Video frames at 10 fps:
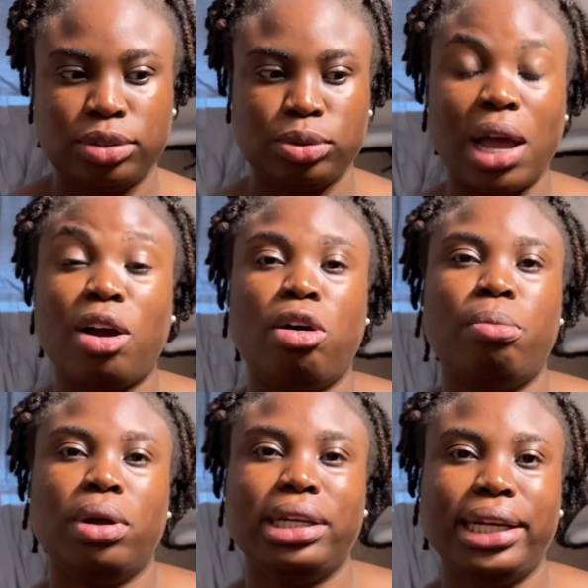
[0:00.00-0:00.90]
to
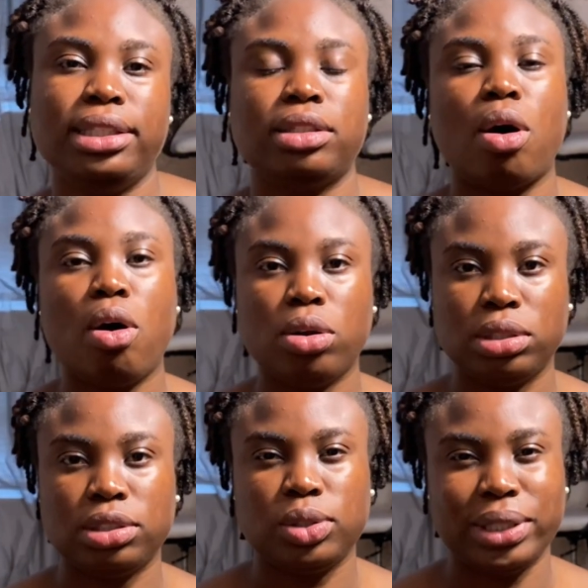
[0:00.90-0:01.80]
accommodate all
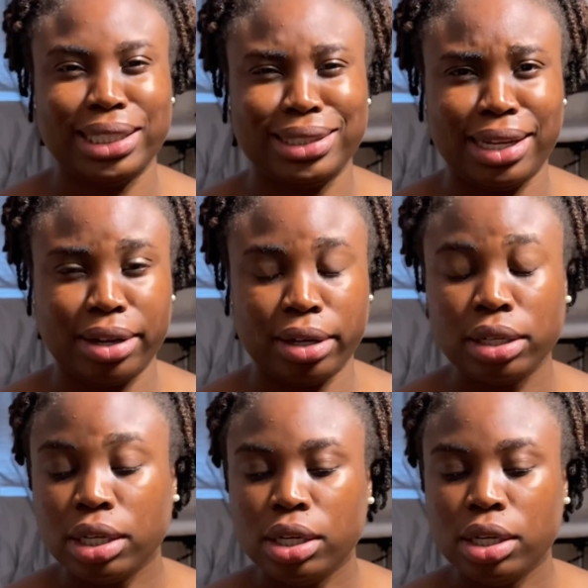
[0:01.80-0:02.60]
the students here.